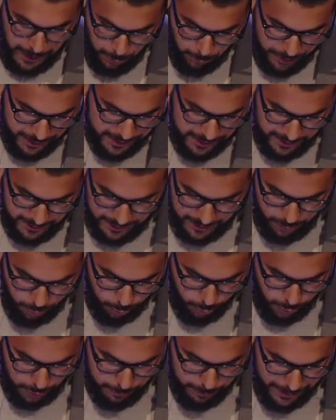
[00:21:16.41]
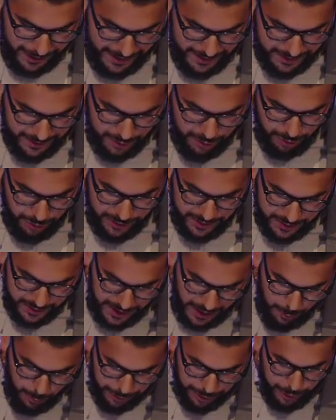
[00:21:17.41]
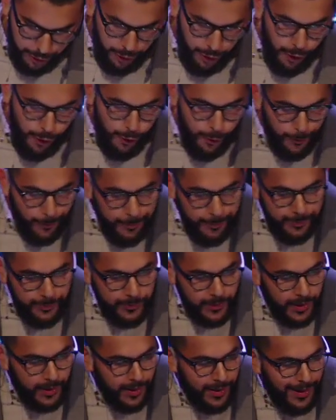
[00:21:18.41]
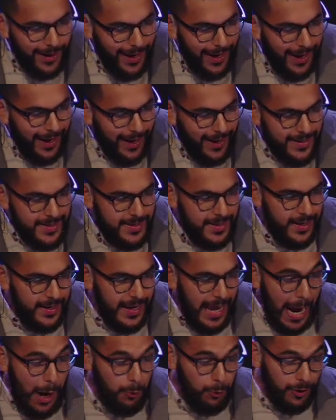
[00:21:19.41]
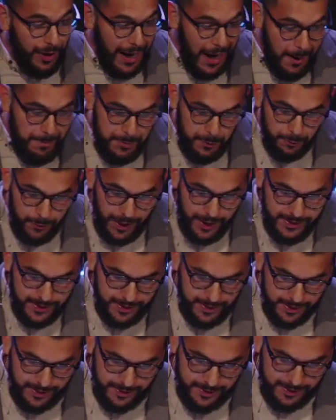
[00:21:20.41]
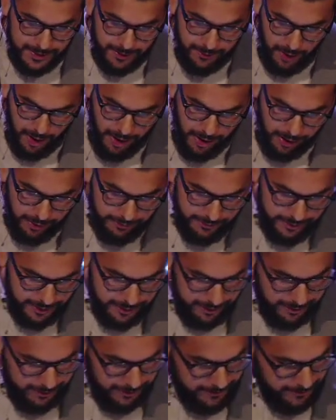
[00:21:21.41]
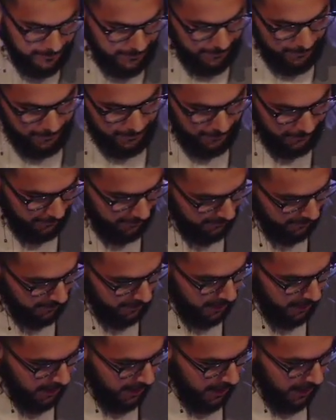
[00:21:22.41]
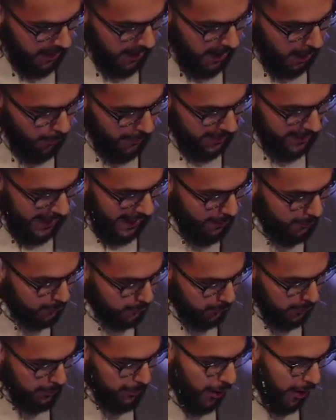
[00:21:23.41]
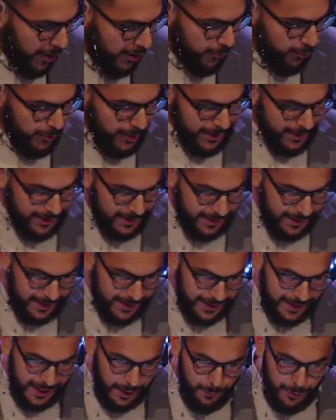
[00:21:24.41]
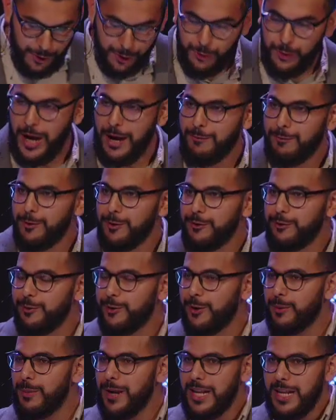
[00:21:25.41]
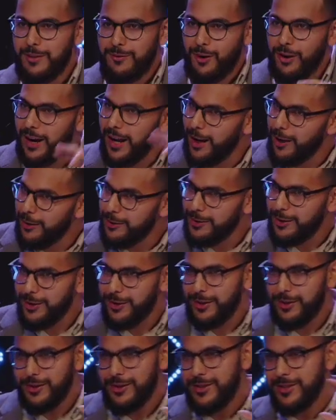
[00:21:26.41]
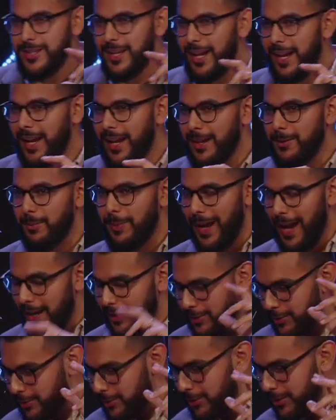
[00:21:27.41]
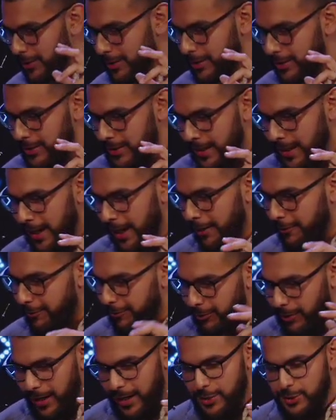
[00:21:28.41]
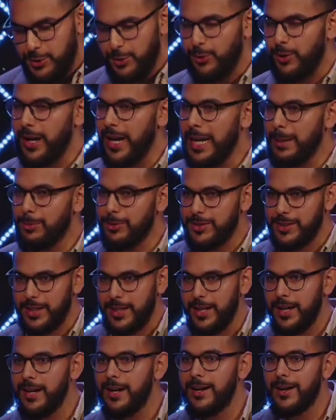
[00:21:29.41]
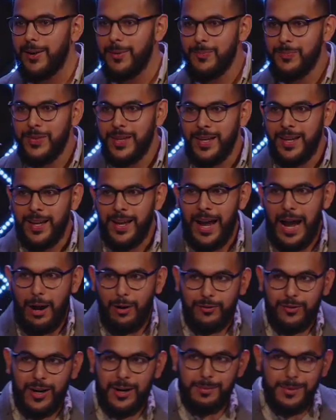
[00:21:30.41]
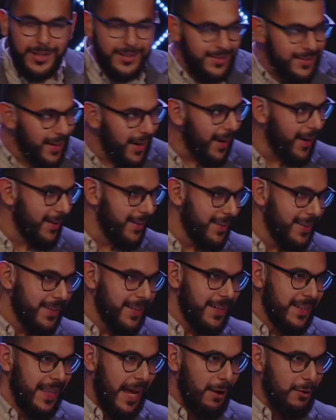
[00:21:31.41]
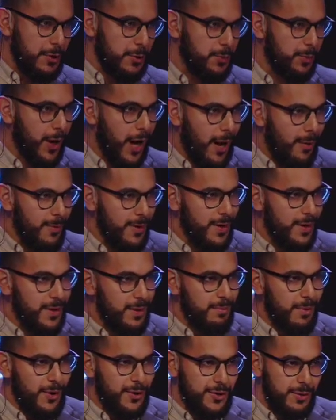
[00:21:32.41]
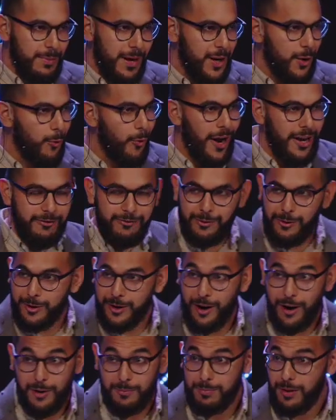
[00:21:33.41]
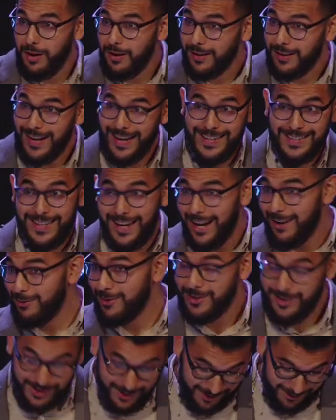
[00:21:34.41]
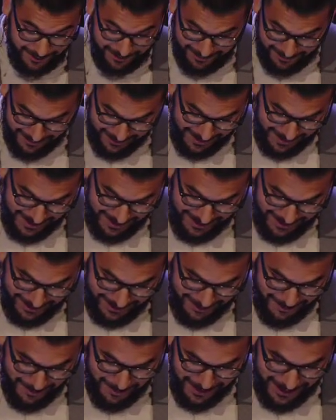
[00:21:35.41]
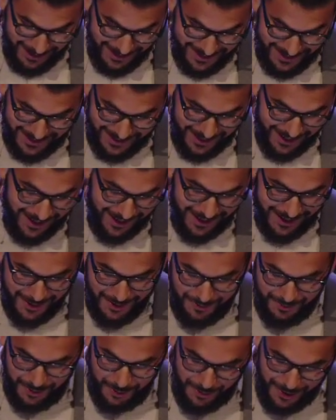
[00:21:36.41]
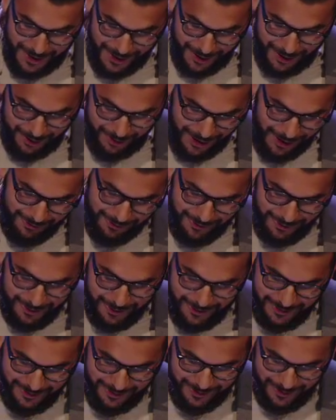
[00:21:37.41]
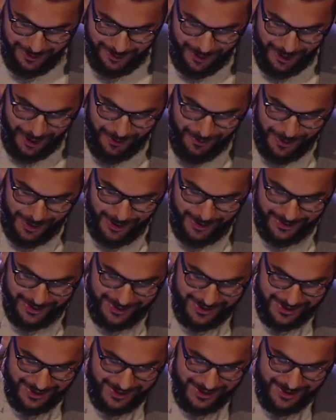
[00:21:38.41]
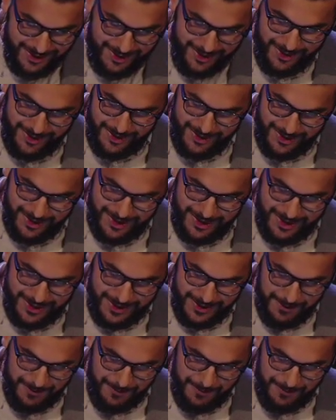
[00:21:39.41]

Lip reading: Recently, the Lord blessed Nurse and I with a home, and now we're happy residents of Hallville. We had a housewarming party recently, and we were grateful for many of our elders and pastors and friends who were able to come. However, I must say, that was probably the most amount of white folk our block has ever seen. But we are grateful for our brothers and sisters.